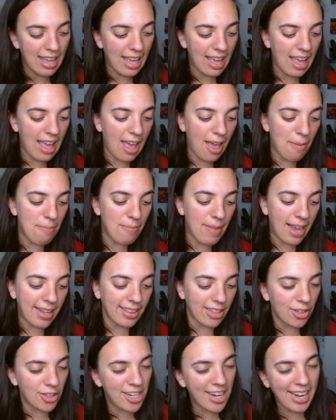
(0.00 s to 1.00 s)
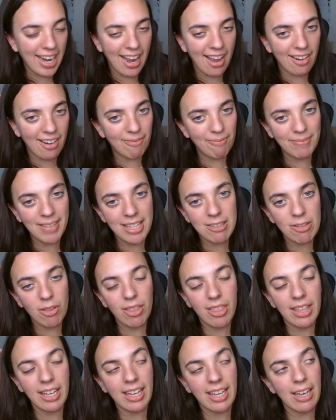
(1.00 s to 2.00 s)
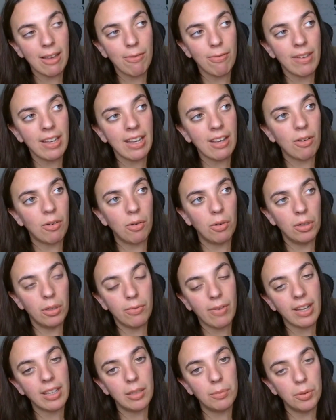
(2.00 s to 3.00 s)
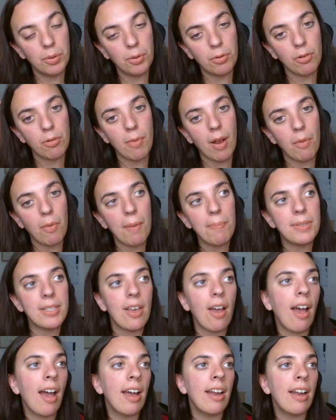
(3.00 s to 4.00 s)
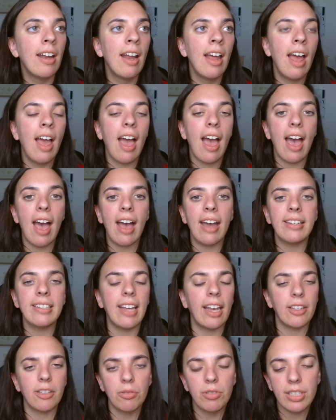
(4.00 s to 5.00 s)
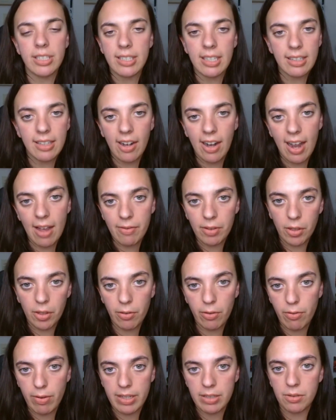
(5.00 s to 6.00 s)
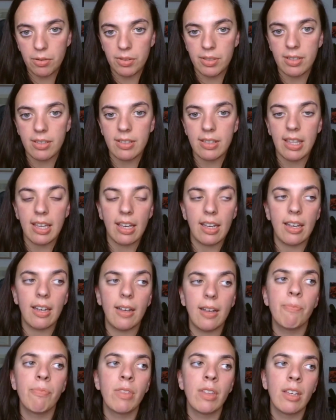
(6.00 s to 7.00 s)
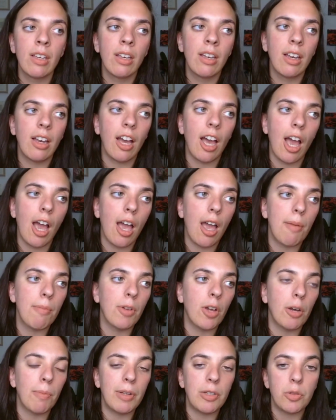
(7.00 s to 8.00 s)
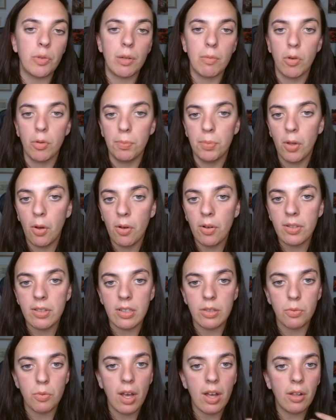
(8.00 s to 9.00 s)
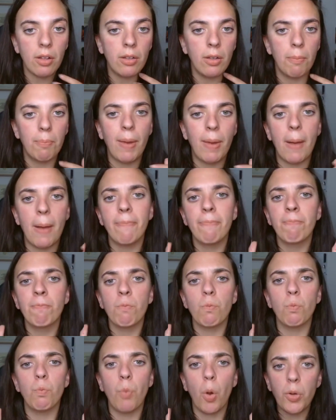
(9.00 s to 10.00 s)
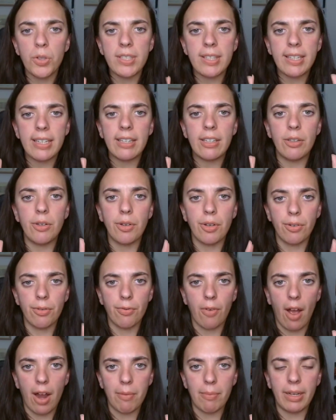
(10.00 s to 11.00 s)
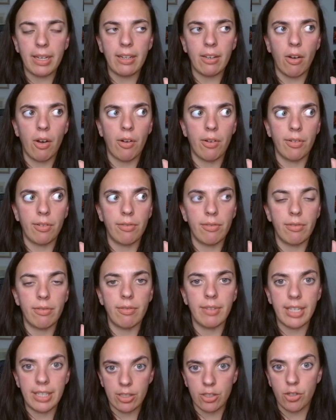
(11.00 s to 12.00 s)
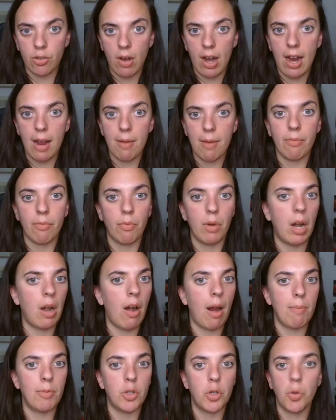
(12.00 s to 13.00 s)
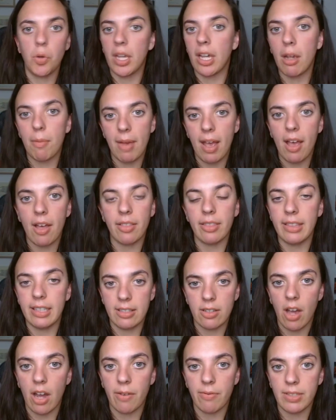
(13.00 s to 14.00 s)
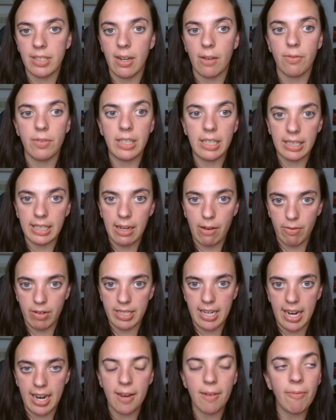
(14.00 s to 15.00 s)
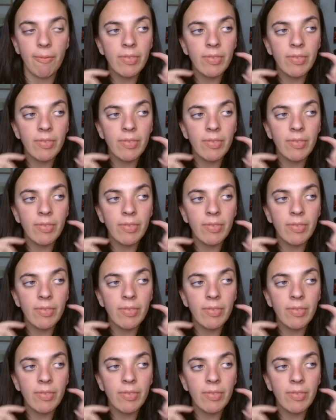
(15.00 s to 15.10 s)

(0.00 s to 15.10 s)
at the checkout. That's on Thinkific, all available through my website. And yeah, you'll just see that I have a lot of resources there. I'm going to be doing more blogs as well, but mostly you can find me on Instagram, where I'm talking about this kind of stuff nearly every day.